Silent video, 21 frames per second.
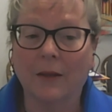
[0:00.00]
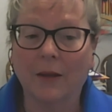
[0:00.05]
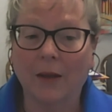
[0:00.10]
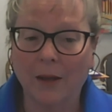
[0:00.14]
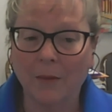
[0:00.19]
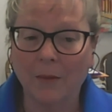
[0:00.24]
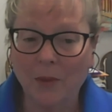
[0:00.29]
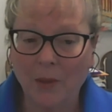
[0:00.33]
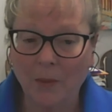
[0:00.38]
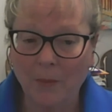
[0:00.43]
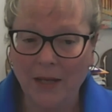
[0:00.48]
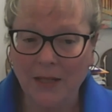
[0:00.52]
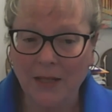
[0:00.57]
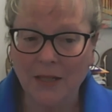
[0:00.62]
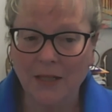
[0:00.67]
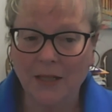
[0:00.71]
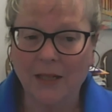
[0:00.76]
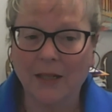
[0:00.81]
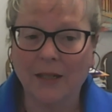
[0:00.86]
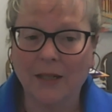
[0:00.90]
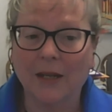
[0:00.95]

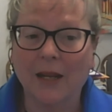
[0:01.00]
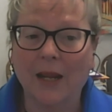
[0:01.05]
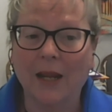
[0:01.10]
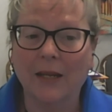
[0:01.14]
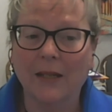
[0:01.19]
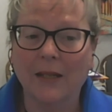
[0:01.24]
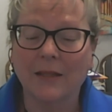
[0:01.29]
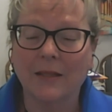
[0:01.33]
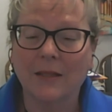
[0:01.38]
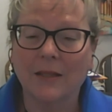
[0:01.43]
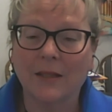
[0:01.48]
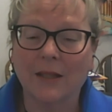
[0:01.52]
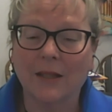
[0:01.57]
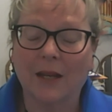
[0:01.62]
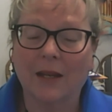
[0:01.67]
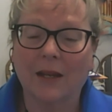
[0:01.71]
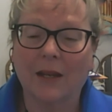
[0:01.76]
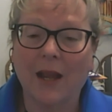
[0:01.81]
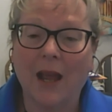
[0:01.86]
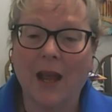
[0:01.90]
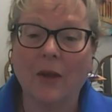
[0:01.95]
implementing, and
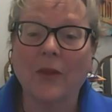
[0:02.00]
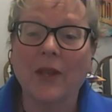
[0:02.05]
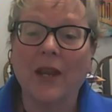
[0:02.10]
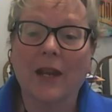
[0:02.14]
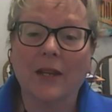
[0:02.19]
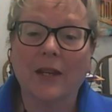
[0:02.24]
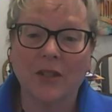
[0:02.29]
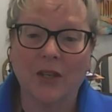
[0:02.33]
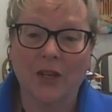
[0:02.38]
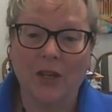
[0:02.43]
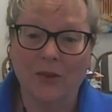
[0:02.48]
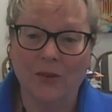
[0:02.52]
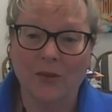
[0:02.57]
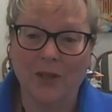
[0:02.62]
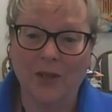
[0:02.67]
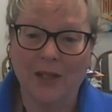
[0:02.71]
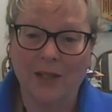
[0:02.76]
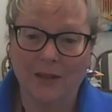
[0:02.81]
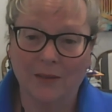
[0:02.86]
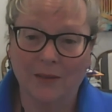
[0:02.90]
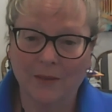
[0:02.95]
how they
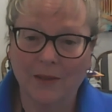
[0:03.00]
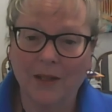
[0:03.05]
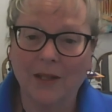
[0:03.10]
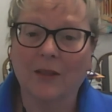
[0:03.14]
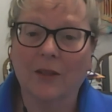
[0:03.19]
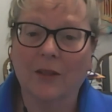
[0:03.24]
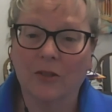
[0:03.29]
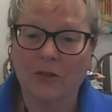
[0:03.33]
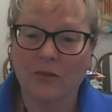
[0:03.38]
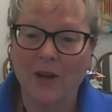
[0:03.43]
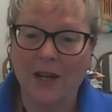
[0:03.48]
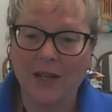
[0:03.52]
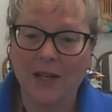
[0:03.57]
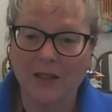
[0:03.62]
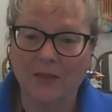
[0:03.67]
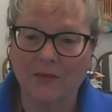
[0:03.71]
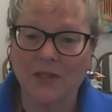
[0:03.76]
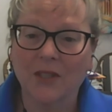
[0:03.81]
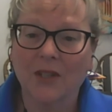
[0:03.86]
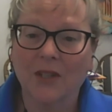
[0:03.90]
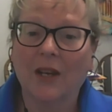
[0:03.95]
executed the
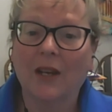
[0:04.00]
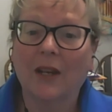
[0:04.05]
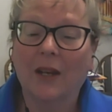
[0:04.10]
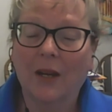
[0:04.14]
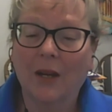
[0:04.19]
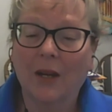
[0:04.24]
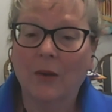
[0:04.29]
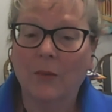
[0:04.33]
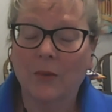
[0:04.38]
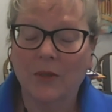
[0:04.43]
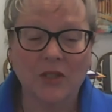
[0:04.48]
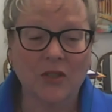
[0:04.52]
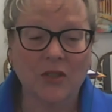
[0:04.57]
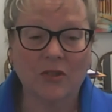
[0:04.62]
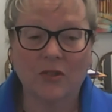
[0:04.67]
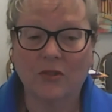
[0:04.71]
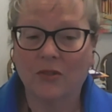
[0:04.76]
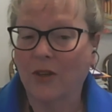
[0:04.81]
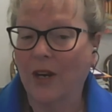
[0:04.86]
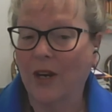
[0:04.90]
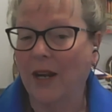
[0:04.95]
directives was
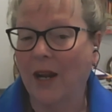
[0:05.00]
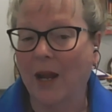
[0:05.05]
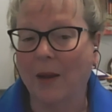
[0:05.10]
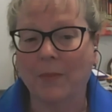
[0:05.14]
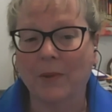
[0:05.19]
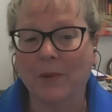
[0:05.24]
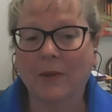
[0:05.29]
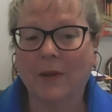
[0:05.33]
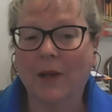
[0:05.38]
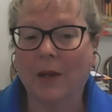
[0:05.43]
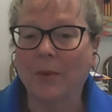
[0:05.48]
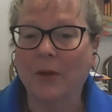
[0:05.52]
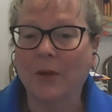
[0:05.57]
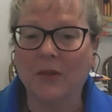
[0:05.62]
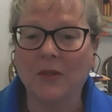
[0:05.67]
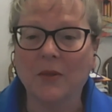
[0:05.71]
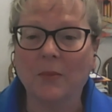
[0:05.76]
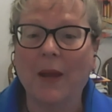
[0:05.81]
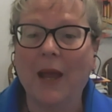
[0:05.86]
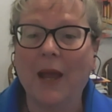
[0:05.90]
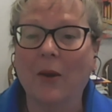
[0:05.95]
straight up
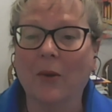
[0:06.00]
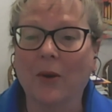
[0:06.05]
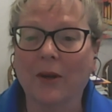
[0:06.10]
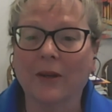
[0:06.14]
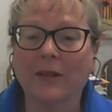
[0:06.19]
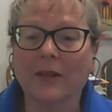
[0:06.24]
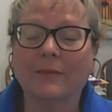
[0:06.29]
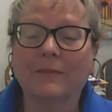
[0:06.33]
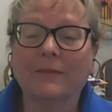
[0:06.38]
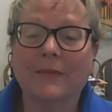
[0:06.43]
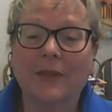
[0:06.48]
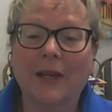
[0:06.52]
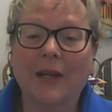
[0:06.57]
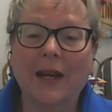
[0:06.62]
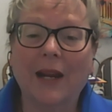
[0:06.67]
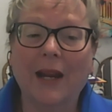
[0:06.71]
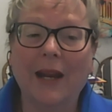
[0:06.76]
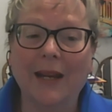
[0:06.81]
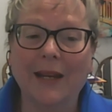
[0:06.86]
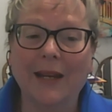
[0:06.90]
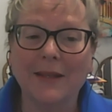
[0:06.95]
abuse of power.
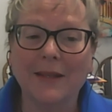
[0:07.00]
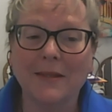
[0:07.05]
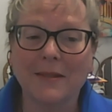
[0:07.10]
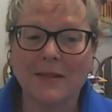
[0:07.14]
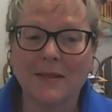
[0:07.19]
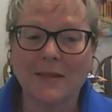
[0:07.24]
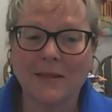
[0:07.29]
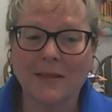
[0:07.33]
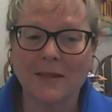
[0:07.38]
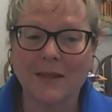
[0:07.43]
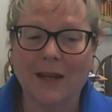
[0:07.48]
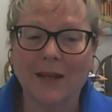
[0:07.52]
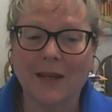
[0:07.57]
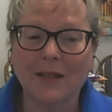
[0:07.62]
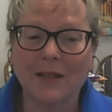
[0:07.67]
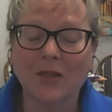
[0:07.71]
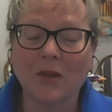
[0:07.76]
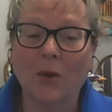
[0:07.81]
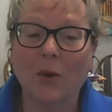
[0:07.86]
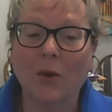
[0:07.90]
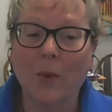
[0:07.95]
And
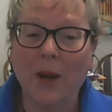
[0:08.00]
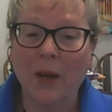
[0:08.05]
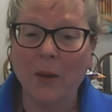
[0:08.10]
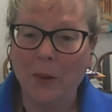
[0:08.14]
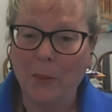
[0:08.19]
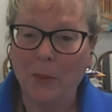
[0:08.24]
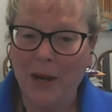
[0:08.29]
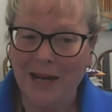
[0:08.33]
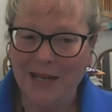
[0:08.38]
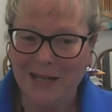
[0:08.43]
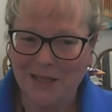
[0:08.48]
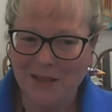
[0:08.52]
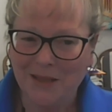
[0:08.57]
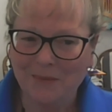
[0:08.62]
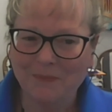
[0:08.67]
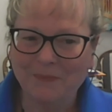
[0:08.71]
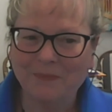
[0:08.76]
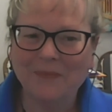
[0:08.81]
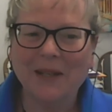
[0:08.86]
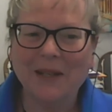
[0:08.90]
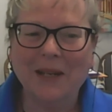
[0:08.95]
so away we went.
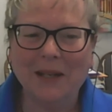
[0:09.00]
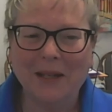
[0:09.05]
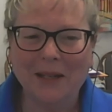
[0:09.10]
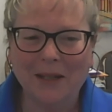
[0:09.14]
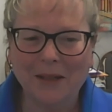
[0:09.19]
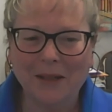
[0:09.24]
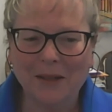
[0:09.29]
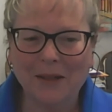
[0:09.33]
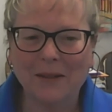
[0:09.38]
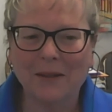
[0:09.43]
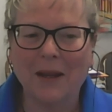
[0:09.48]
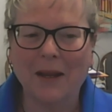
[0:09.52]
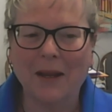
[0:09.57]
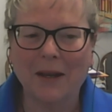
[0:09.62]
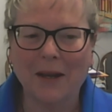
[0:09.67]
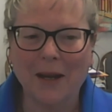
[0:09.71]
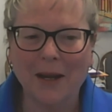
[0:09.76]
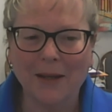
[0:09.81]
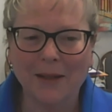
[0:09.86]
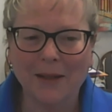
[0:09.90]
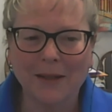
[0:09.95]
And
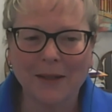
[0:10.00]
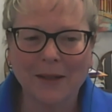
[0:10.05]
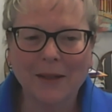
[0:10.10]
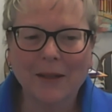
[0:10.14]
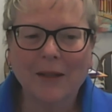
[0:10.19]
I